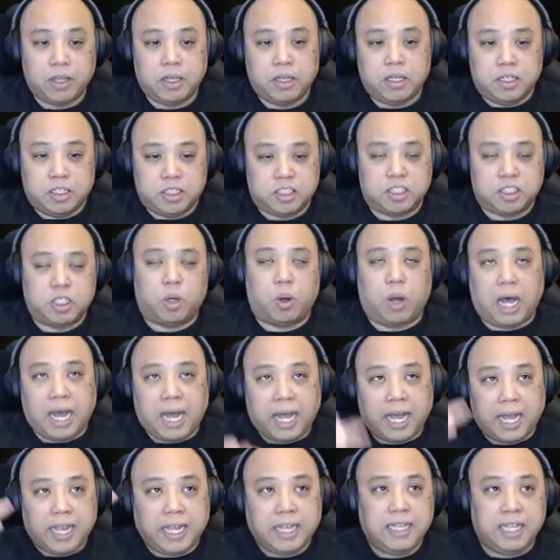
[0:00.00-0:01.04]
So
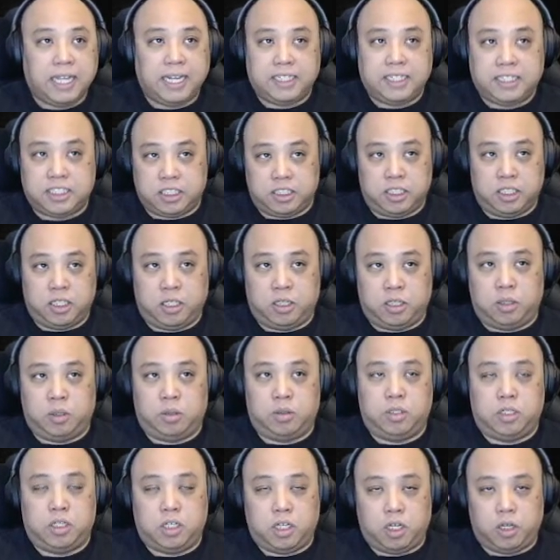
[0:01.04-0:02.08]
I like to know,
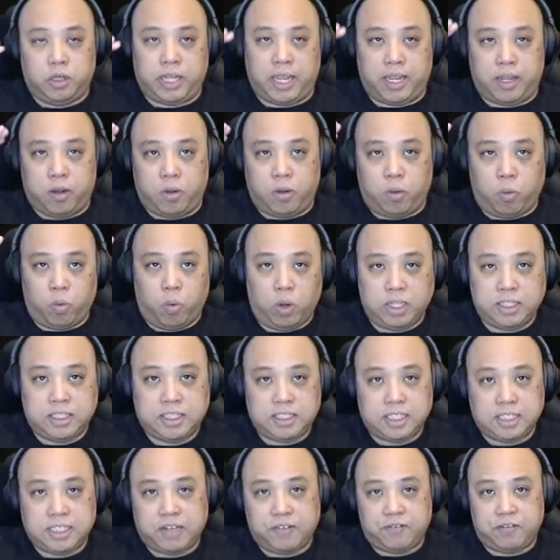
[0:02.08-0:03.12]
okay, what's the
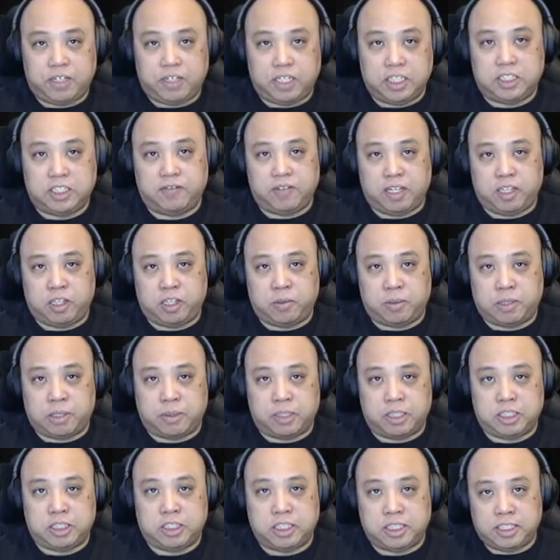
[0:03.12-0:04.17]
definition of enthalpy of
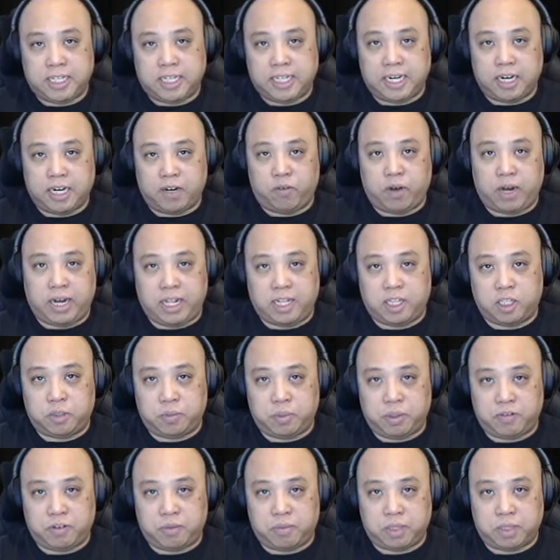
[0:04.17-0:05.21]
combustion? Can I write an enthalpy of
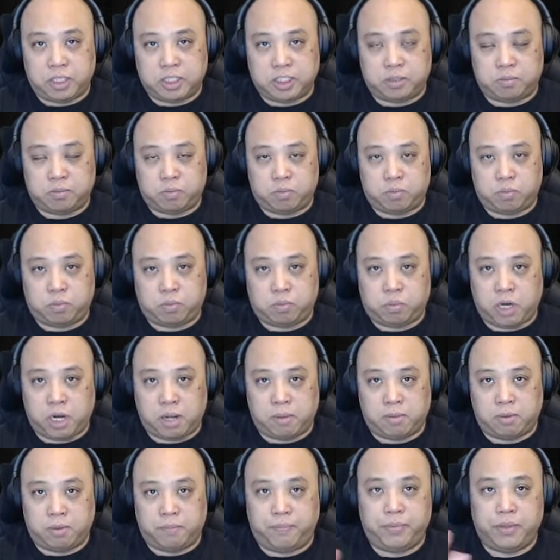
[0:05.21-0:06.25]
combustion
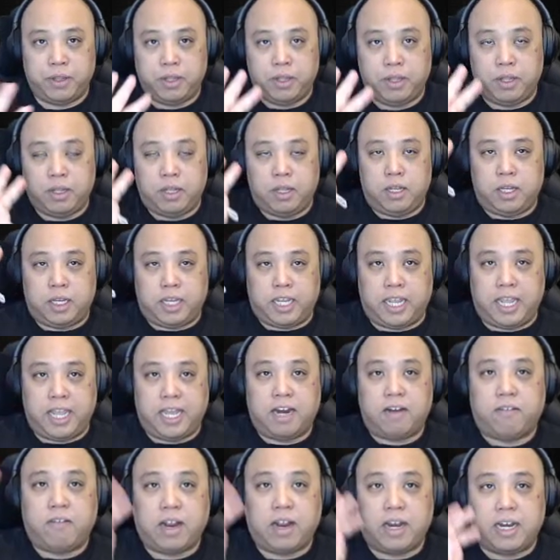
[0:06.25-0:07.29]
problem? Can I
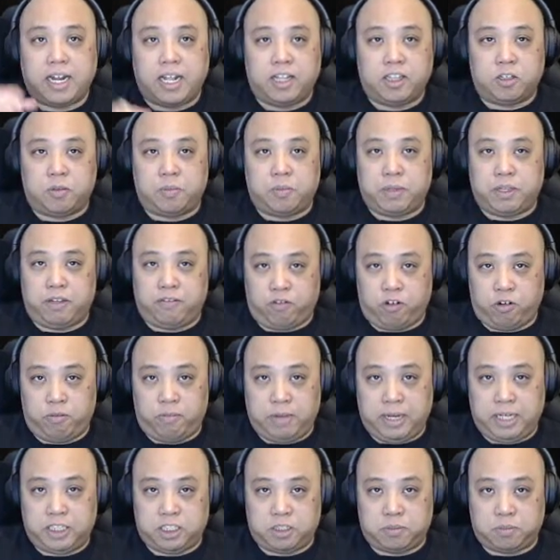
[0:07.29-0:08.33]
write an enthalpy of
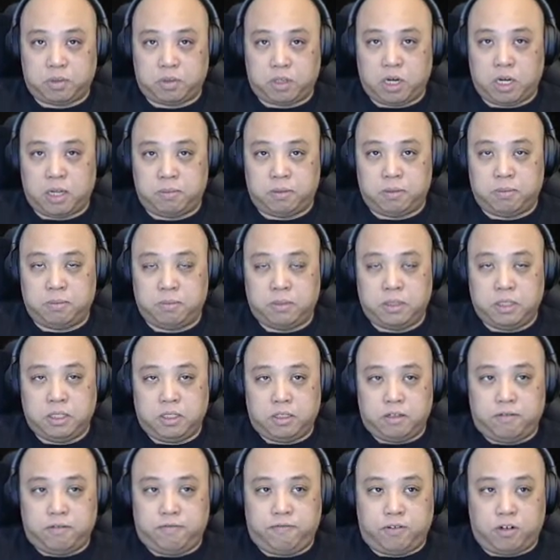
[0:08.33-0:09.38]
formation problem
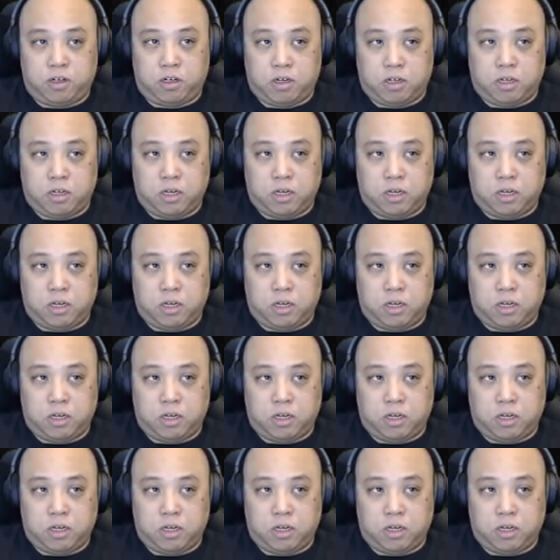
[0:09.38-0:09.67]
for